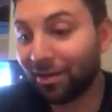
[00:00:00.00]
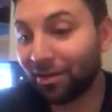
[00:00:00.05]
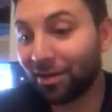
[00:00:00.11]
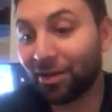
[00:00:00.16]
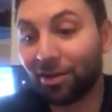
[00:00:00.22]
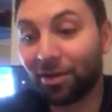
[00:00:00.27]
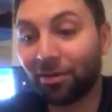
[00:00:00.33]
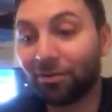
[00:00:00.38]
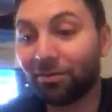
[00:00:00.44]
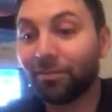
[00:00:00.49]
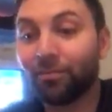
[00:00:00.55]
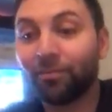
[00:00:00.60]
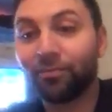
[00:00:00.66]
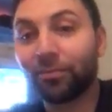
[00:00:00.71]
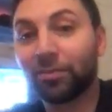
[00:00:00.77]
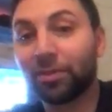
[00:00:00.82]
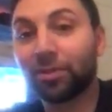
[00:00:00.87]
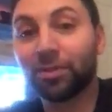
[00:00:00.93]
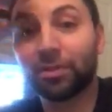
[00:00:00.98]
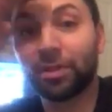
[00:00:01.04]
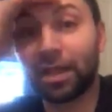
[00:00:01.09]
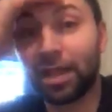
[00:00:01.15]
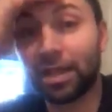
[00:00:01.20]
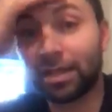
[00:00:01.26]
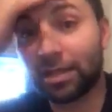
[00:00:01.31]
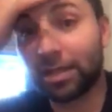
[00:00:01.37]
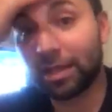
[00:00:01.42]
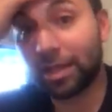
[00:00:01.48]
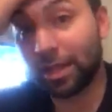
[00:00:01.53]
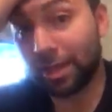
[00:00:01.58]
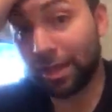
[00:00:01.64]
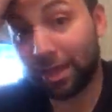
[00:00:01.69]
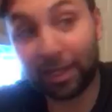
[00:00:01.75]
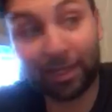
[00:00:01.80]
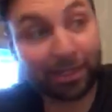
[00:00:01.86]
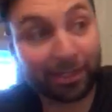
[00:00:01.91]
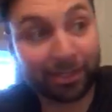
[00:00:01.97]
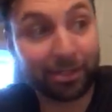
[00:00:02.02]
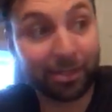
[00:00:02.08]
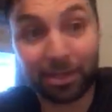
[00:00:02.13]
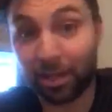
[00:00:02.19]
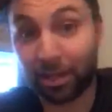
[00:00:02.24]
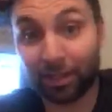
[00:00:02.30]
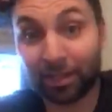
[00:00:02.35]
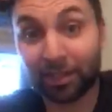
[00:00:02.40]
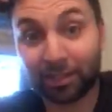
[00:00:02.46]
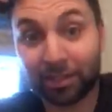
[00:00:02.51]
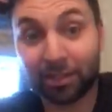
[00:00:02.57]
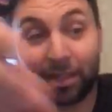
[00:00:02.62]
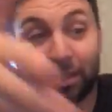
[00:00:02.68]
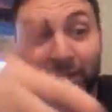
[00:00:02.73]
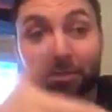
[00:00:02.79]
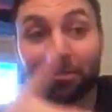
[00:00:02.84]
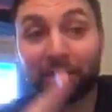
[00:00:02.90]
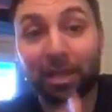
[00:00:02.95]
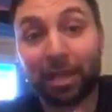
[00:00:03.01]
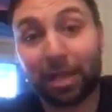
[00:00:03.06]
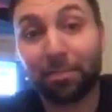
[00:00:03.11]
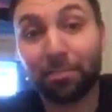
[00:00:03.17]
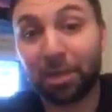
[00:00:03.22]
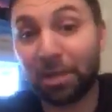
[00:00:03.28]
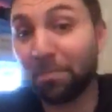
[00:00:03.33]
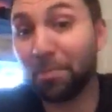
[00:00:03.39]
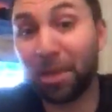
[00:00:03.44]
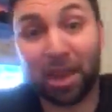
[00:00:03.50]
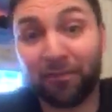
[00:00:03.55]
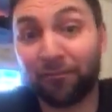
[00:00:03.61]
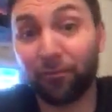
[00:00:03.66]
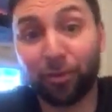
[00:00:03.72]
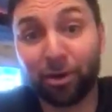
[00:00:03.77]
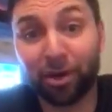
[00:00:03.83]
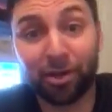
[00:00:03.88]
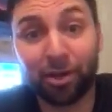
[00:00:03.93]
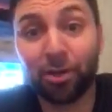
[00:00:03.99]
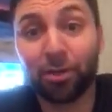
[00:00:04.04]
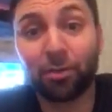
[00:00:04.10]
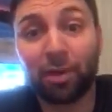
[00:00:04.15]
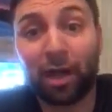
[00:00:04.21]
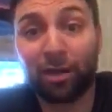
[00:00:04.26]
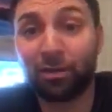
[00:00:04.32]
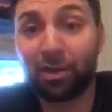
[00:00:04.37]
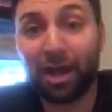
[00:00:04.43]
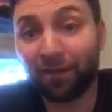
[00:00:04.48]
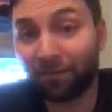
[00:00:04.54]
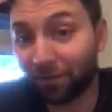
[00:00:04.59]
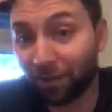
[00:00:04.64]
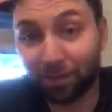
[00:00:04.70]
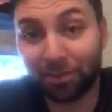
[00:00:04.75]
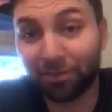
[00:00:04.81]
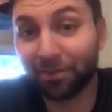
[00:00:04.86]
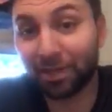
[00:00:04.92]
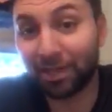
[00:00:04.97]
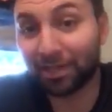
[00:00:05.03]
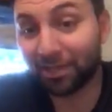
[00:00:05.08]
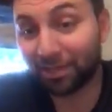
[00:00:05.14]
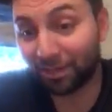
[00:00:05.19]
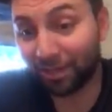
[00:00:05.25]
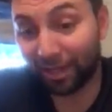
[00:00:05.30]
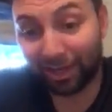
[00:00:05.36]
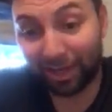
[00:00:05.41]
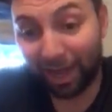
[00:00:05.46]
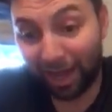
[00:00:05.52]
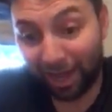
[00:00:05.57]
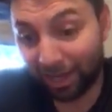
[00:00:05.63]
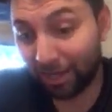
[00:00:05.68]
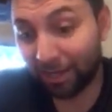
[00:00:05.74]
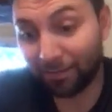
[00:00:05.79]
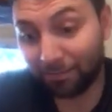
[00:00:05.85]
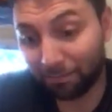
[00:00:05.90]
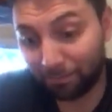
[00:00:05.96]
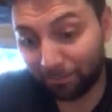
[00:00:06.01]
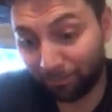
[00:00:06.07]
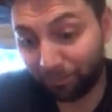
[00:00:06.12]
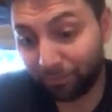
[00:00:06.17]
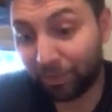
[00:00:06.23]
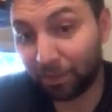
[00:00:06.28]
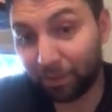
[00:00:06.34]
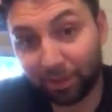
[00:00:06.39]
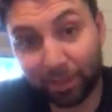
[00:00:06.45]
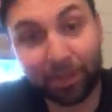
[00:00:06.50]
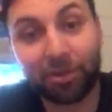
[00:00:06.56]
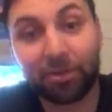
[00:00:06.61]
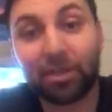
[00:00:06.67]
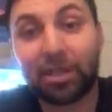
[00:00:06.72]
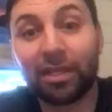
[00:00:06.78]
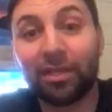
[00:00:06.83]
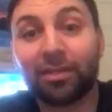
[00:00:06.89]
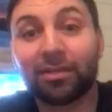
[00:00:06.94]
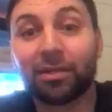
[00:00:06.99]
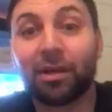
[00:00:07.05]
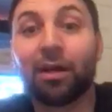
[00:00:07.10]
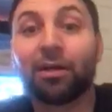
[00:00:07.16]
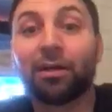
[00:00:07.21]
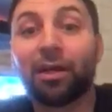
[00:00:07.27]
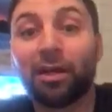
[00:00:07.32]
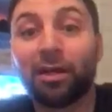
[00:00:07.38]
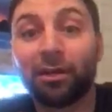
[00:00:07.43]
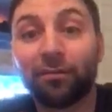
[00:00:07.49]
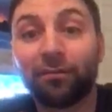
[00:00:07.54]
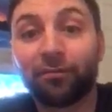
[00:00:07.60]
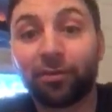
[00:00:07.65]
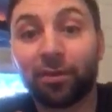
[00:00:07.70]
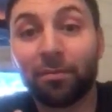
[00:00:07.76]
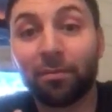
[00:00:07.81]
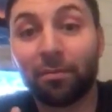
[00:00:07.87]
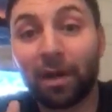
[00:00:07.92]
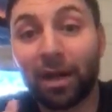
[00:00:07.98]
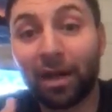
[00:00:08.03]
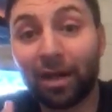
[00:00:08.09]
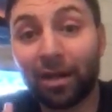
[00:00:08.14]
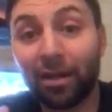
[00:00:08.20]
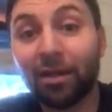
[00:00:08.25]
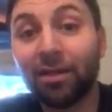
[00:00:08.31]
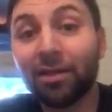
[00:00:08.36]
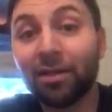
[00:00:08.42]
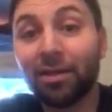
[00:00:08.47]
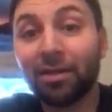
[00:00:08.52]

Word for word: you know, and he's like, this is not something like I'm being paid for to do. I don't have to do this. Like, I am literally talking from my